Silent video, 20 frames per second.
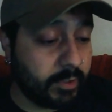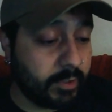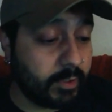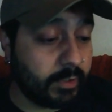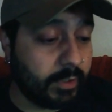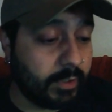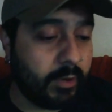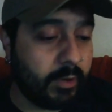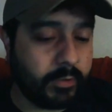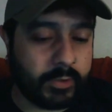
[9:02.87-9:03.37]

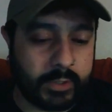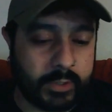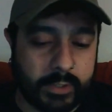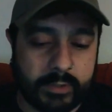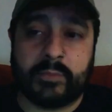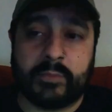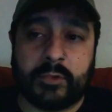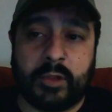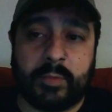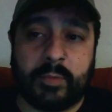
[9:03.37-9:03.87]
You're good.
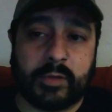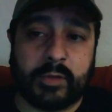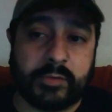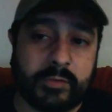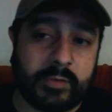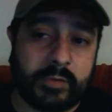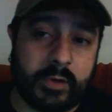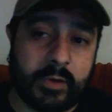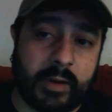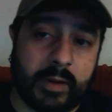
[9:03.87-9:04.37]

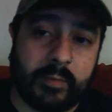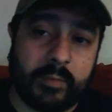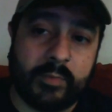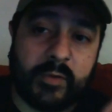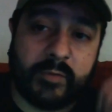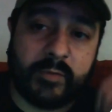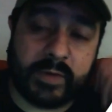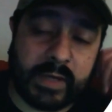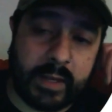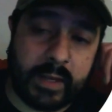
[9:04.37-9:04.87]
Okay,
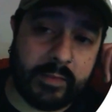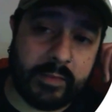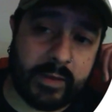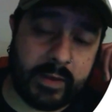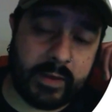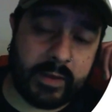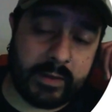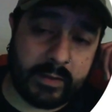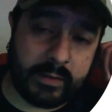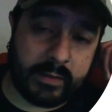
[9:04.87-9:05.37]
perfect. And
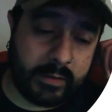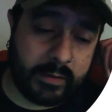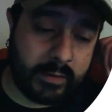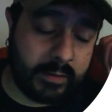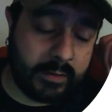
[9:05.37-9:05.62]
then,